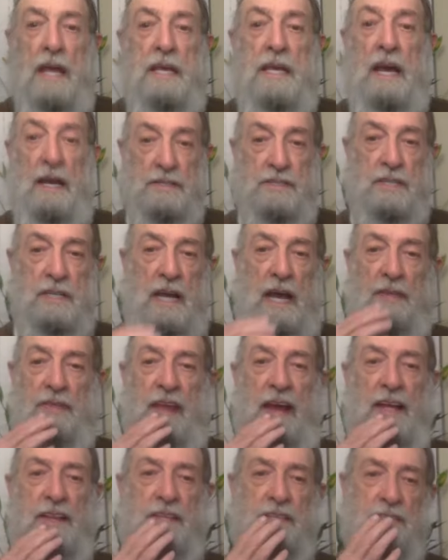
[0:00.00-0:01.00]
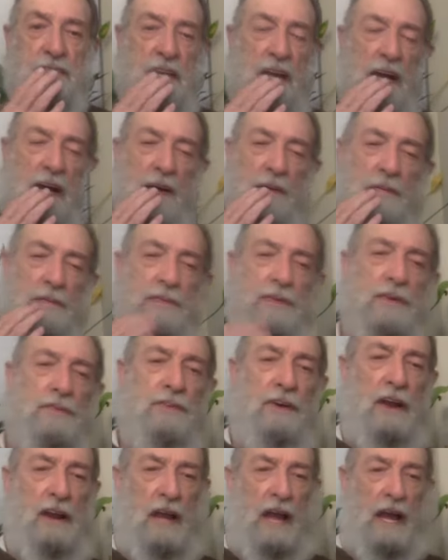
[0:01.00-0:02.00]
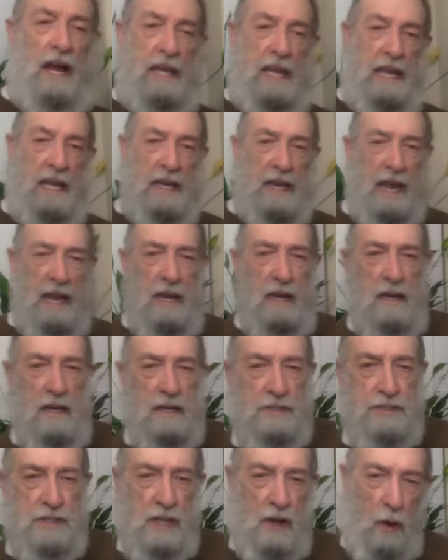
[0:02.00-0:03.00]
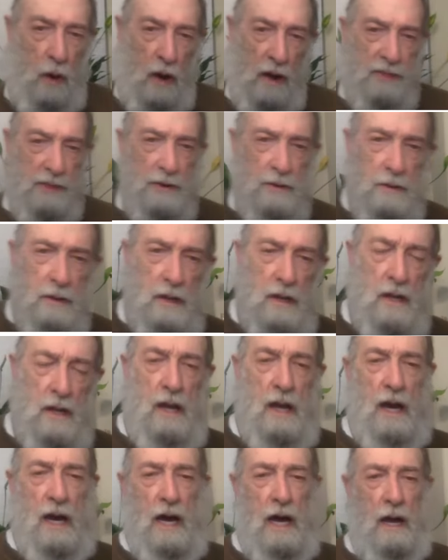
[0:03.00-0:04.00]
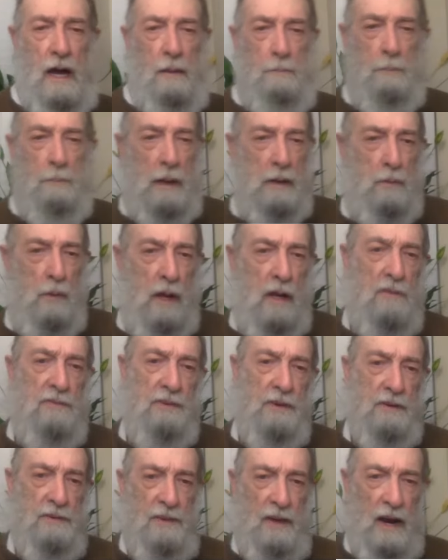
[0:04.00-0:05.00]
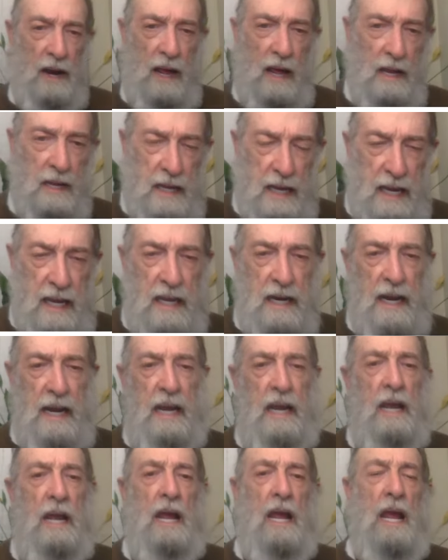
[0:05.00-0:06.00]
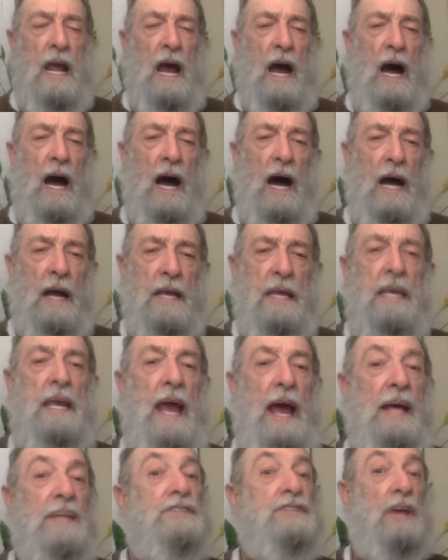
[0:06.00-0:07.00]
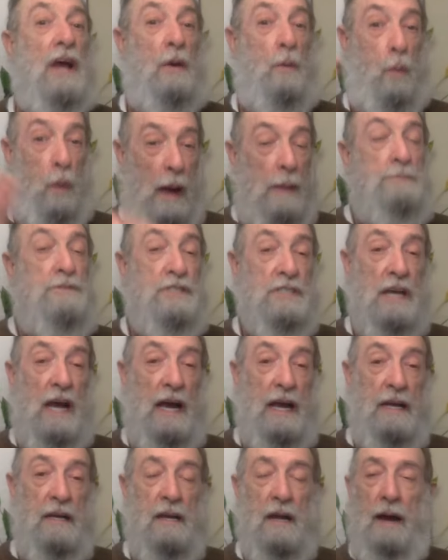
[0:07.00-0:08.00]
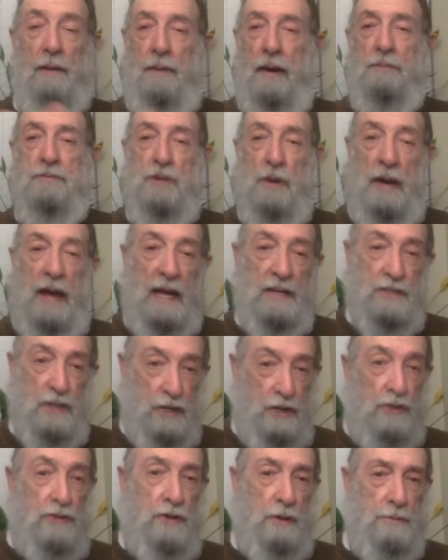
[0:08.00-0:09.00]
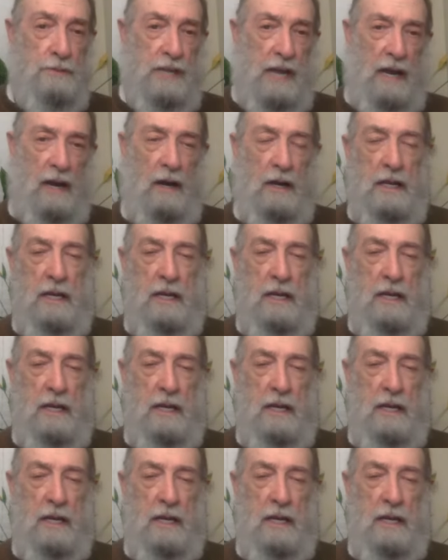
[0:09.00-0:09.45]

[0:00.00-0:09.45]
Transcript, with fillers: Yes, and that's uh, Ferfal Aguirre is the author, uh, Manuel Ferfal Aguirre. Uh, he has a website, I'm, I'm sorry, he has a YouTube channel